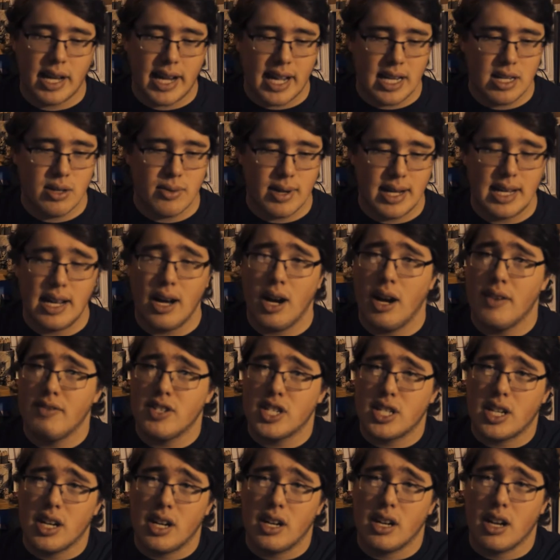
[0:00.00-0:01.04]
I do right now. I've
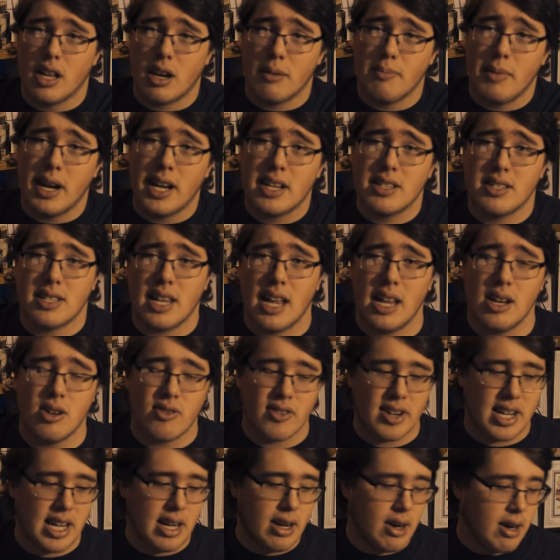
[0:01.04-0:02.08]
just got it on a mic stand
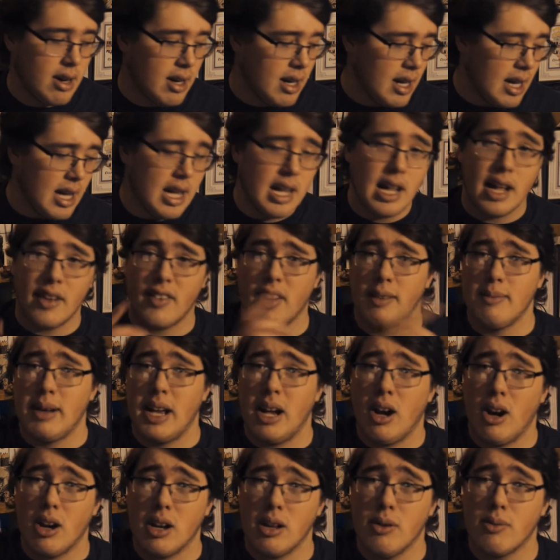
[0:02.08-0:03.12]
over here. I've got my
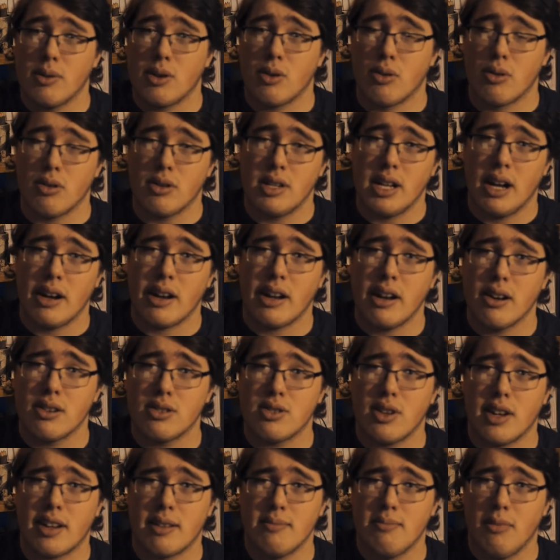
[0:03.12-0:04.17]
audio recorder down here
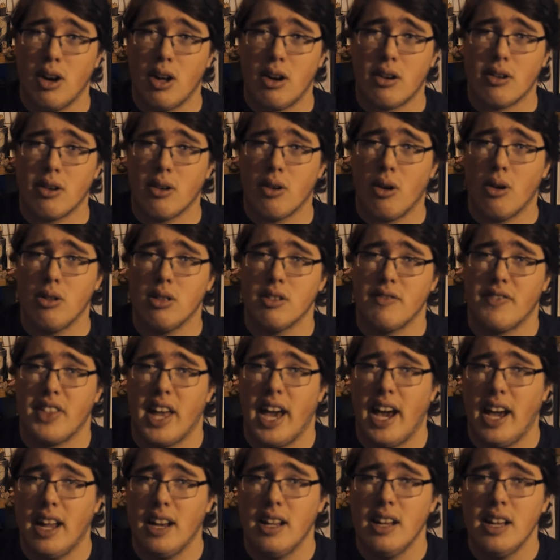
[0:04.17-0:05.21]
so I can monitor all of
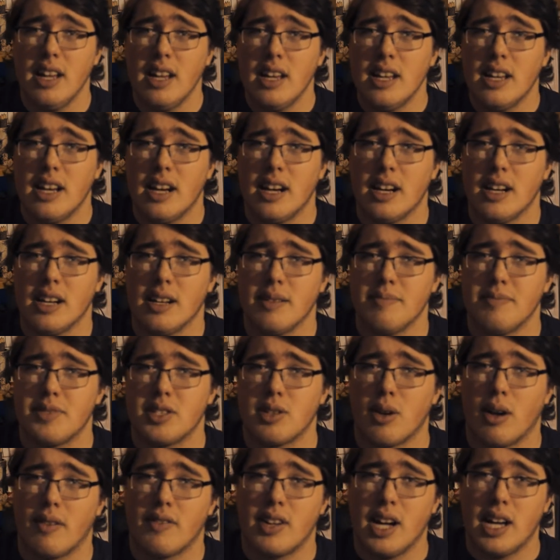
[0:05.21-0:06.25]
that.
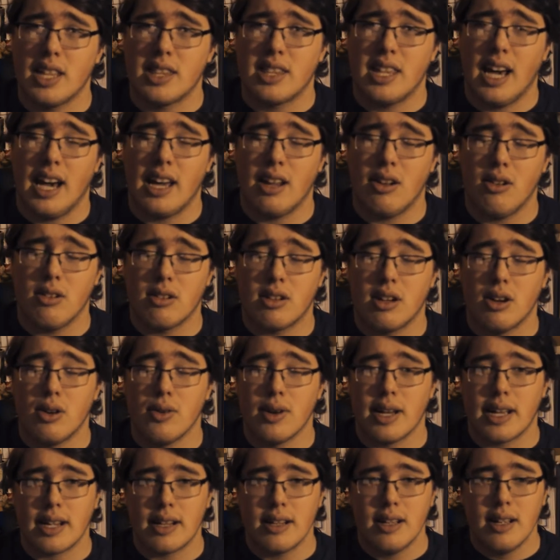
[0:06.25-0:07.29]
So I've got that all
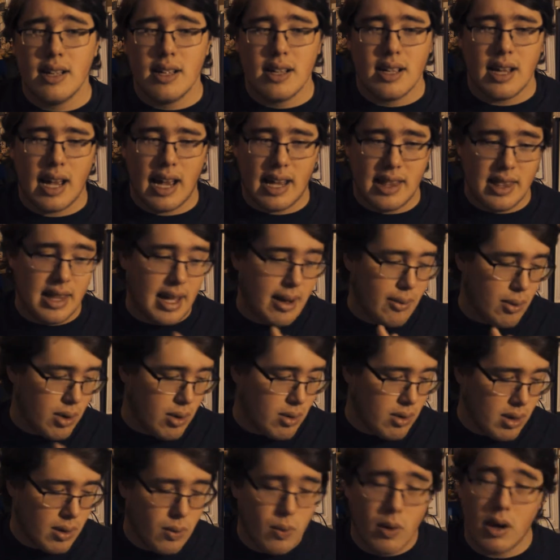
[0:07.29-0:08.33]
going, and that would
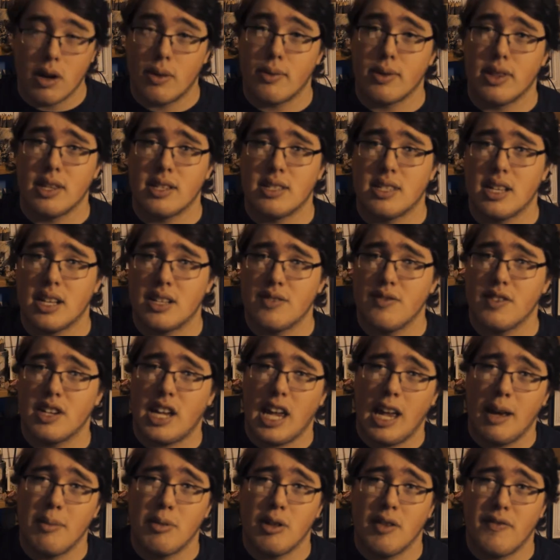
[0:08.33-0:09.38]
only work with the 6-foot
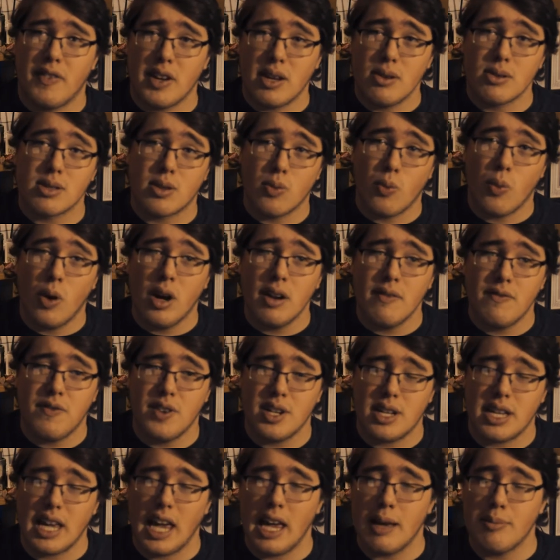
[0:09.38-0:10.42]
cable. If I use the
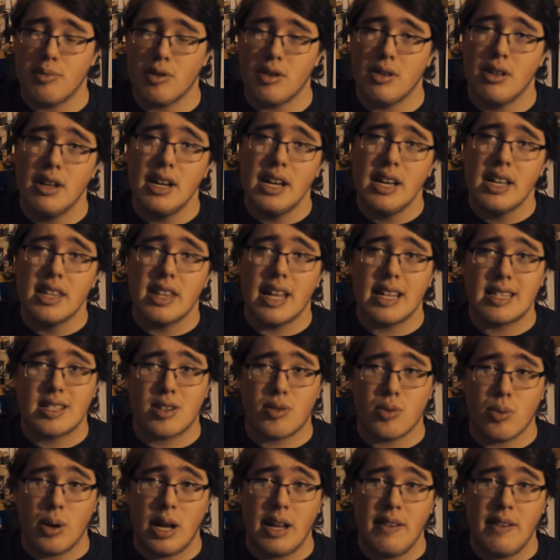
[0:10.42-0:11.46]
1-foot cable, that's great